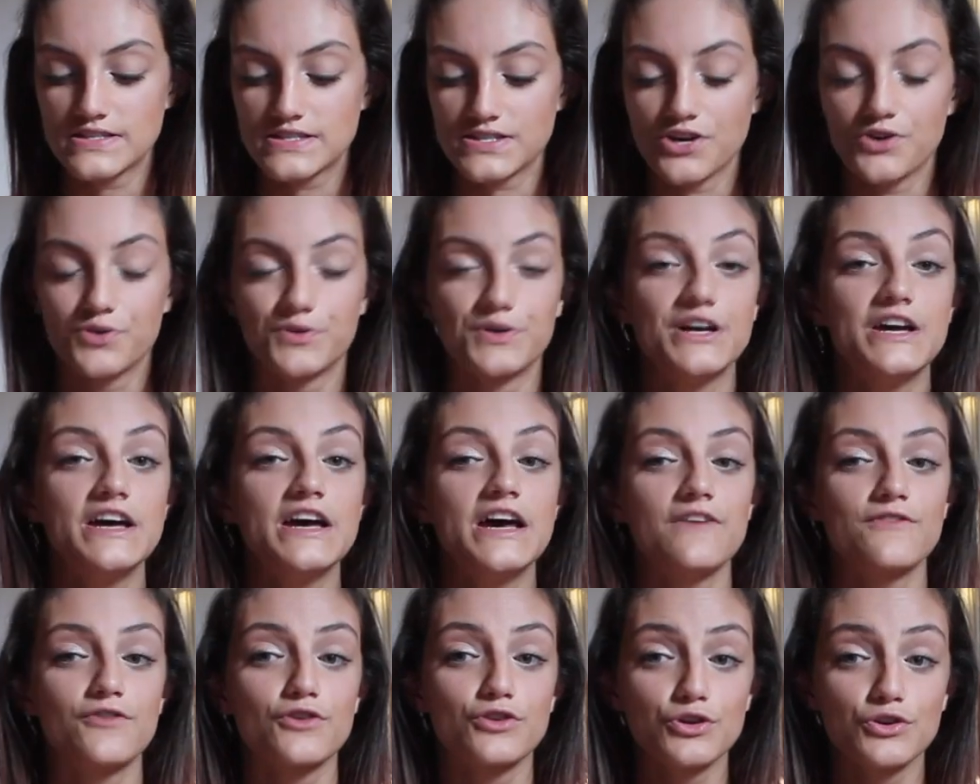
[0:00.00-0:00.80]
So
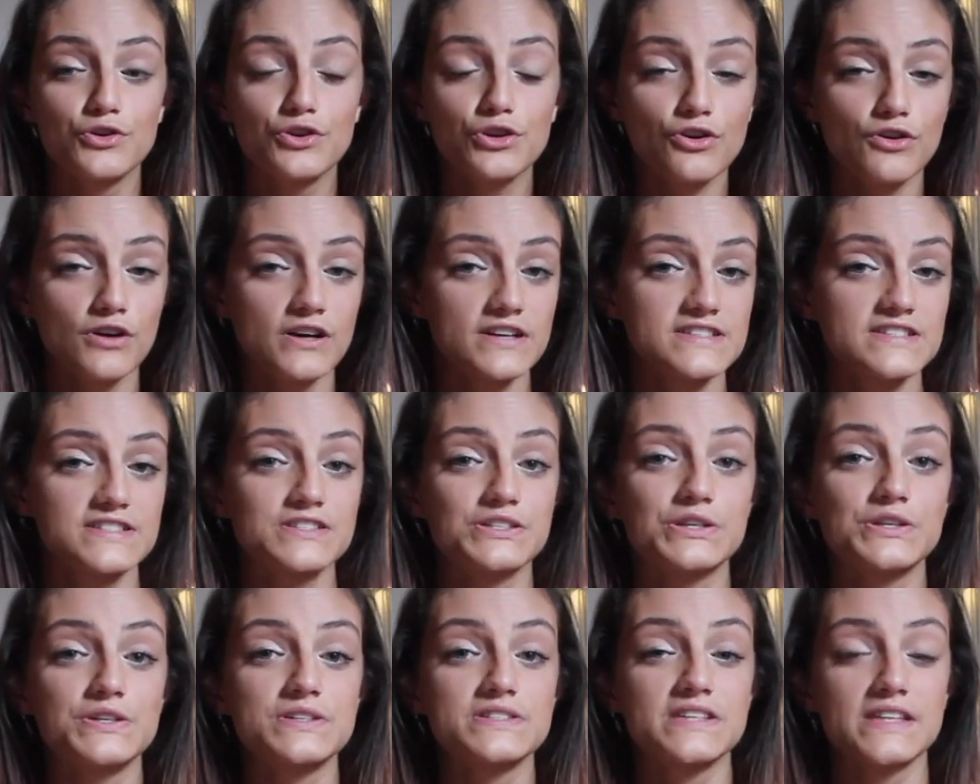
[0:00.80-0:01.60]
if you're new to
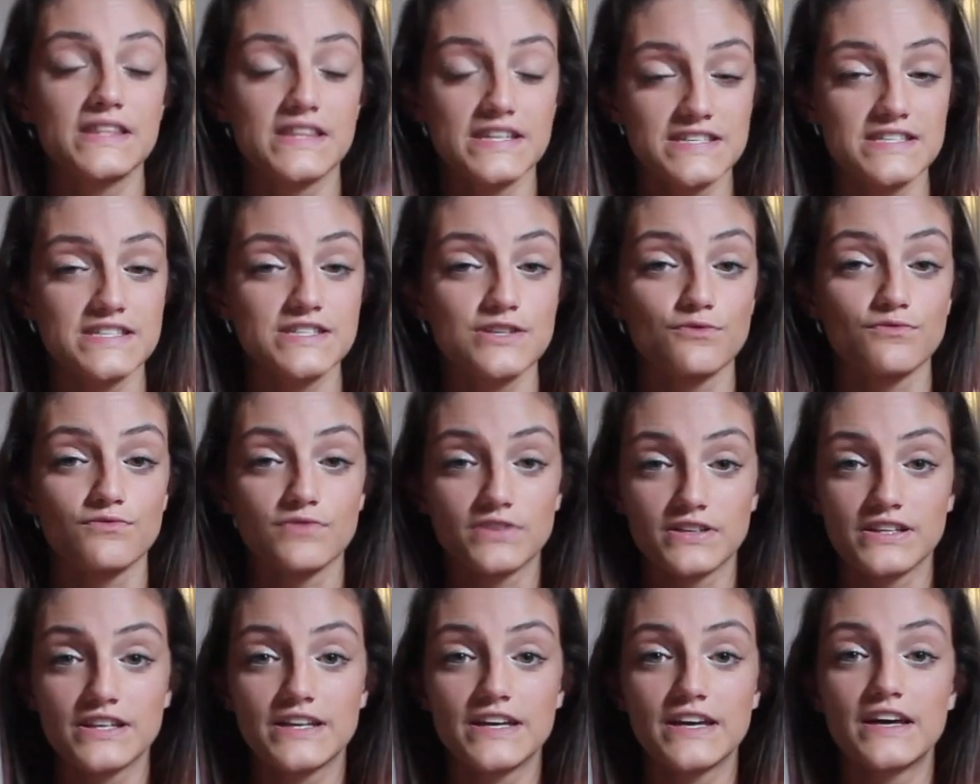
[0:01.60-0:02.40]
crystals, this is
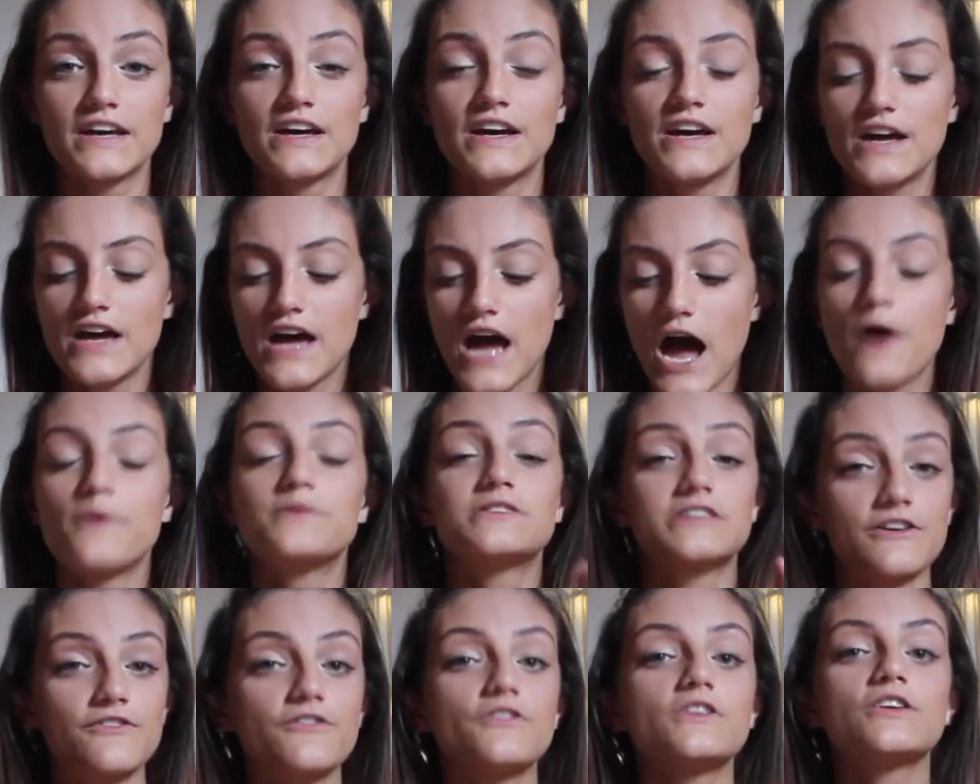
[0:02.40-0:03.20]
I
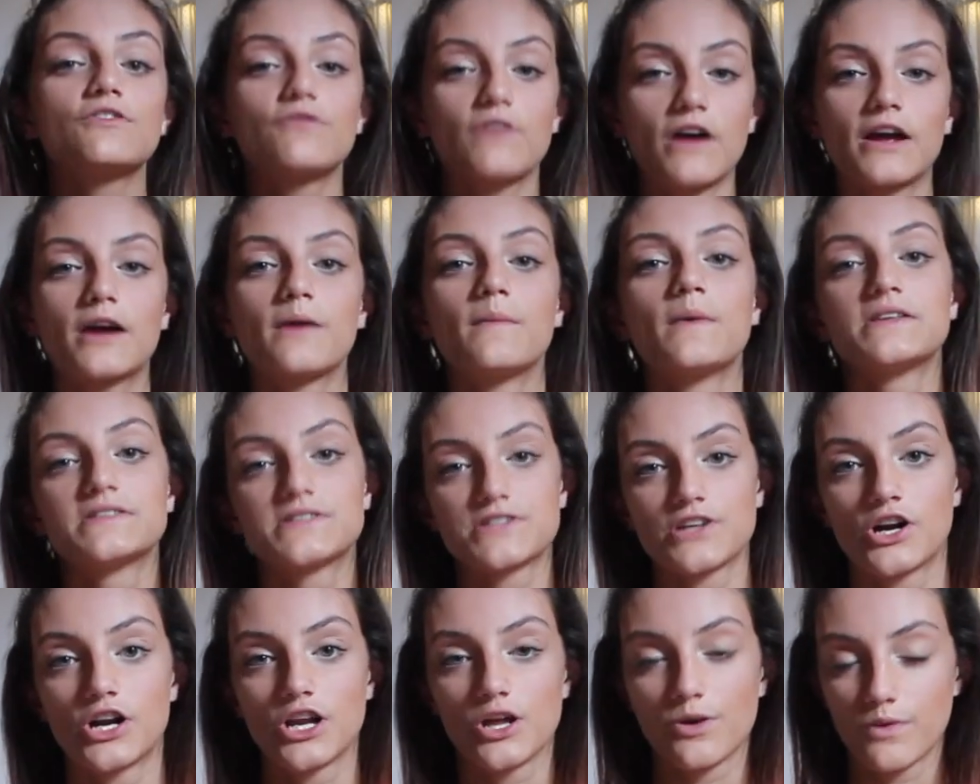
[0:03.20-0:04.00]
would definitely recommend
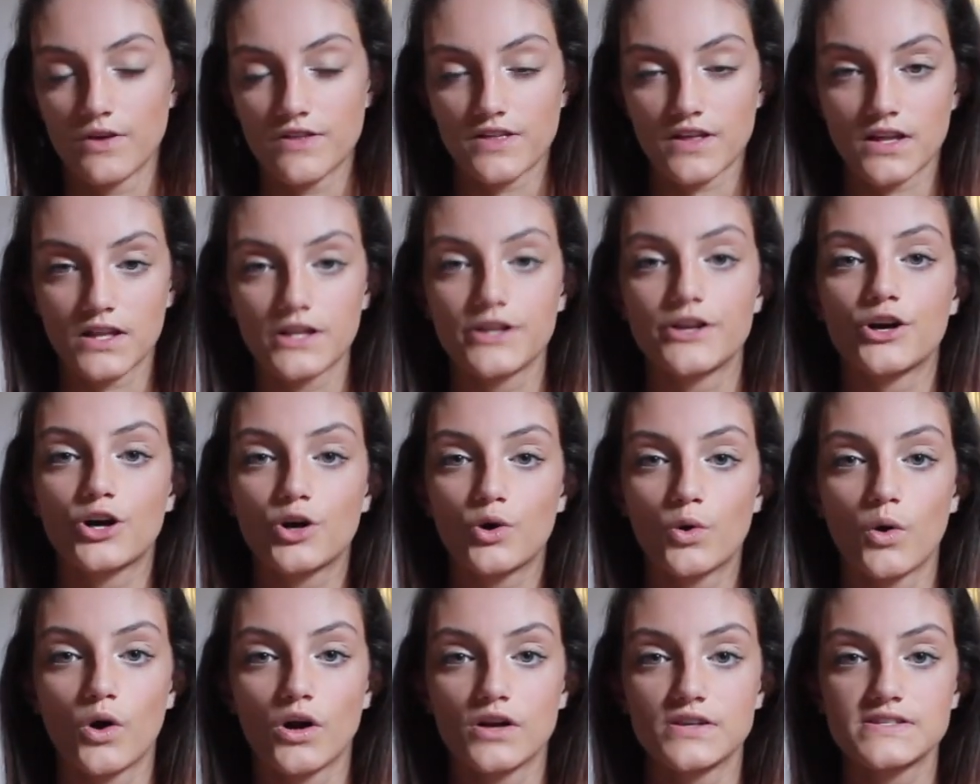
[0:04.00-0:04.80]
starting with a clear
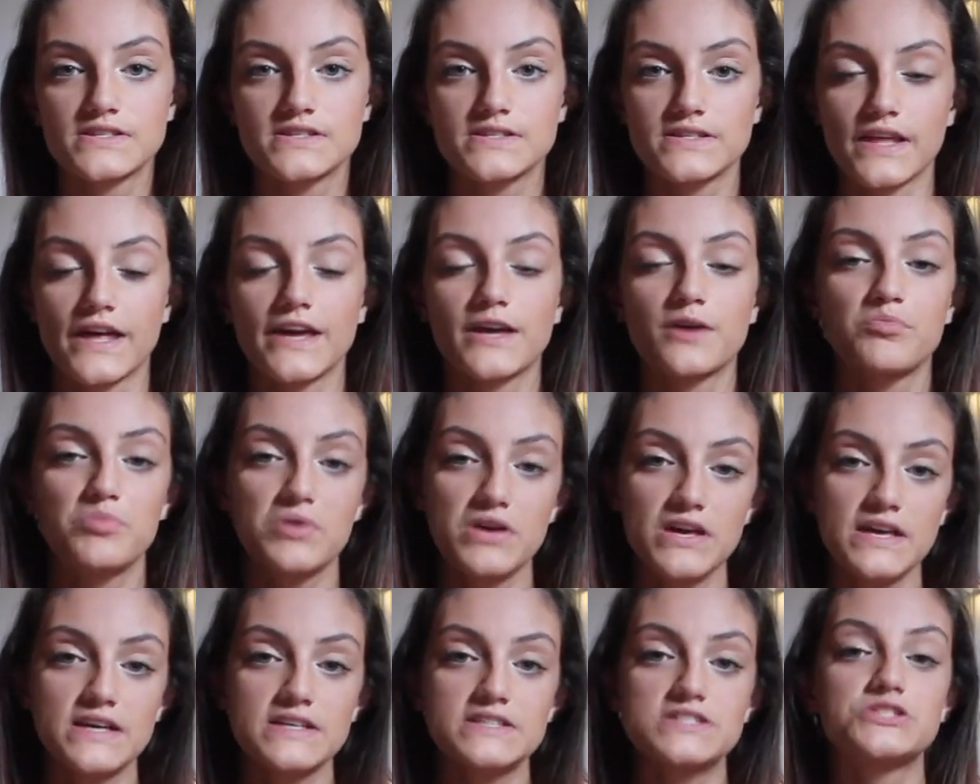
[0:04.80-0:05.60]
quartz like
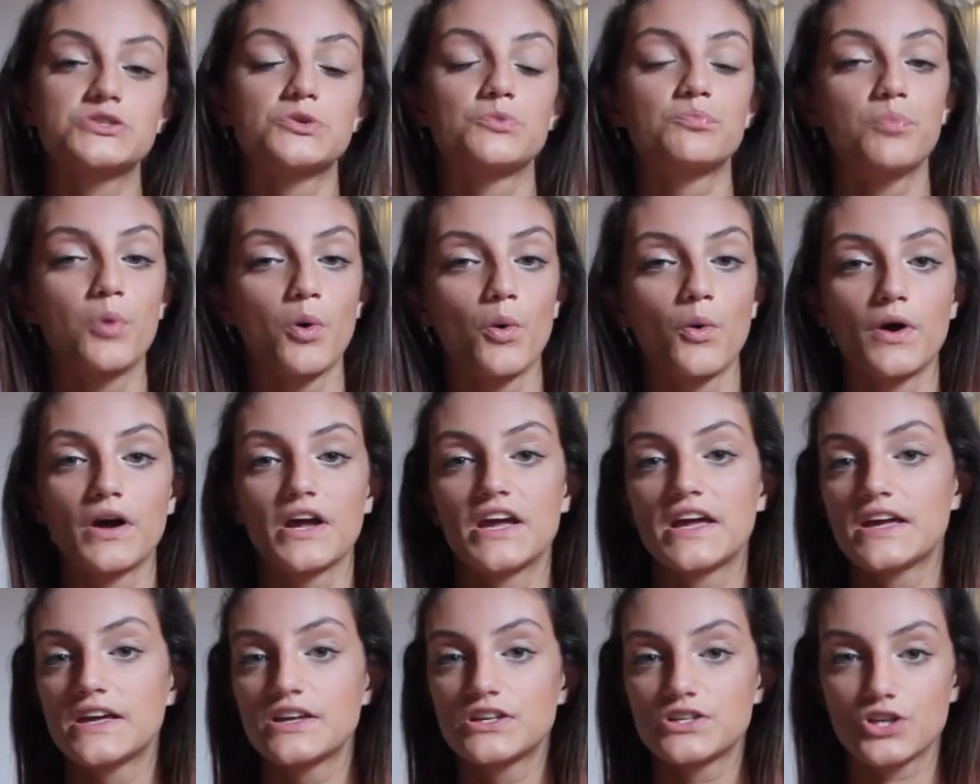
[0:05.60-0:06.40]
piece,
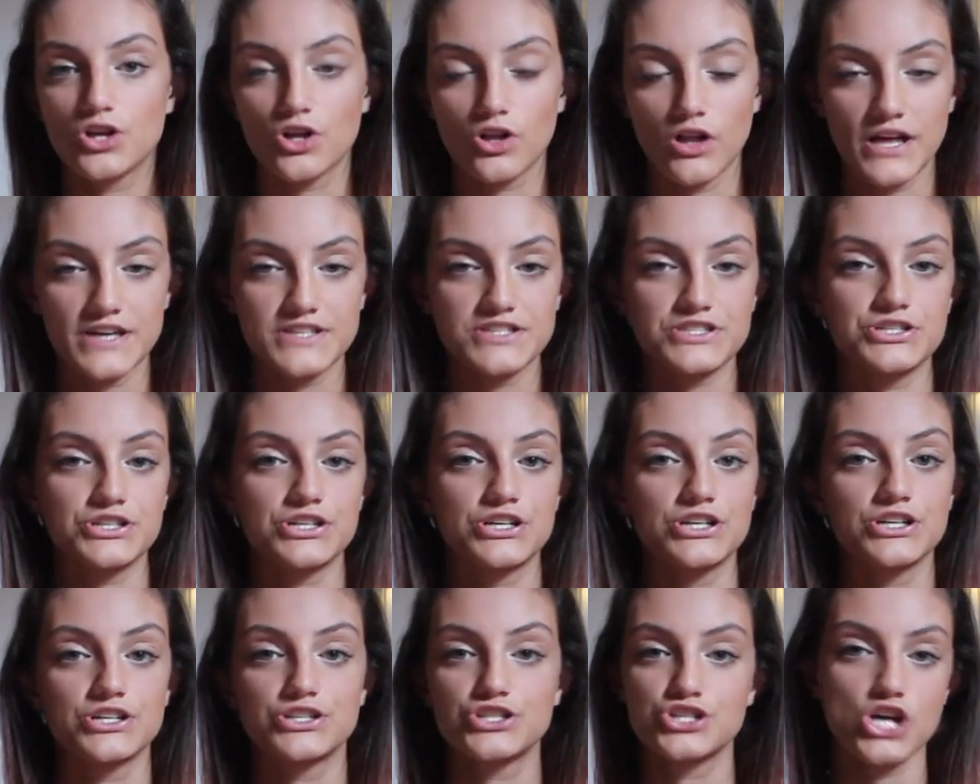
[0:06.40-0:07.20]
point,
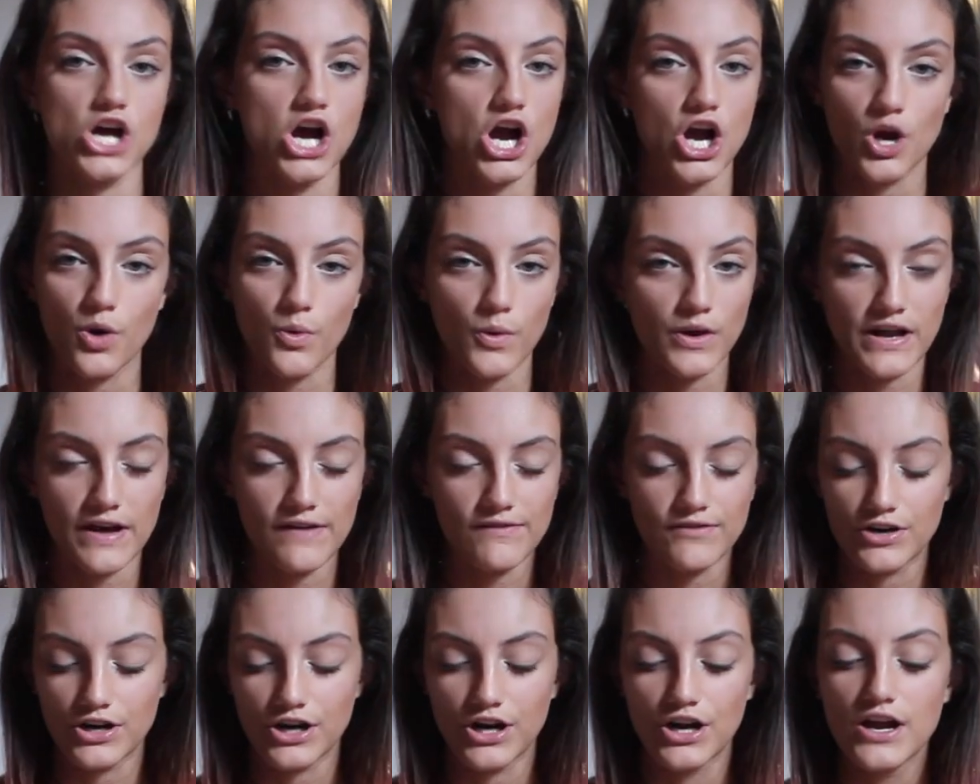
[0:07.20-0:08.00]
cluster, chunk,
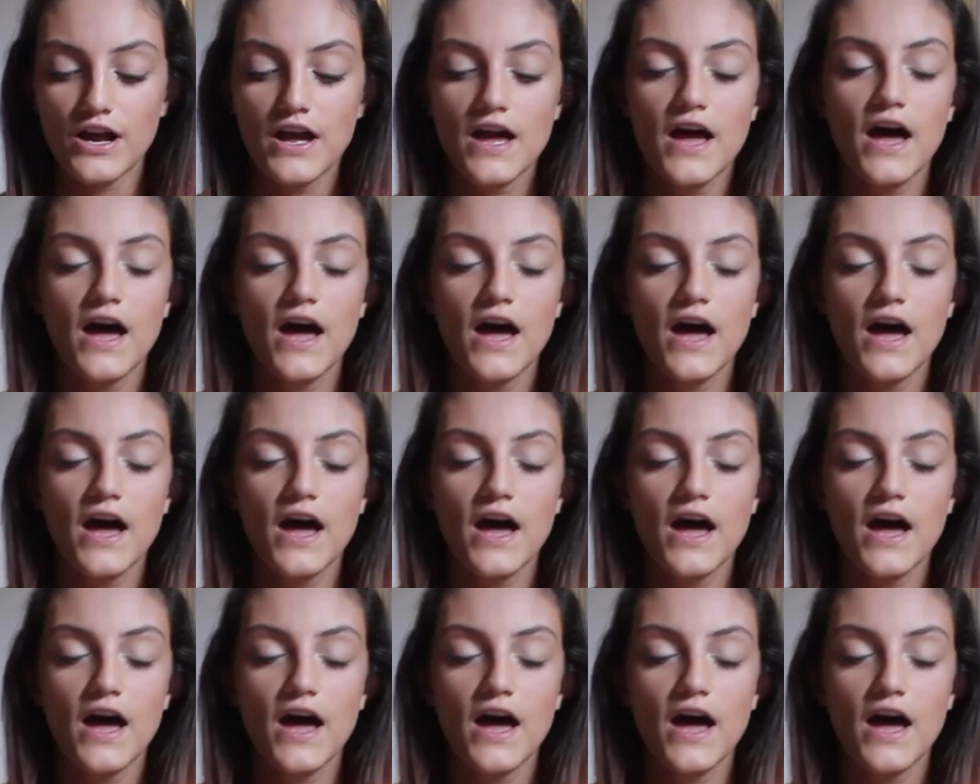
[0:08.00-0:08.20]
whatever,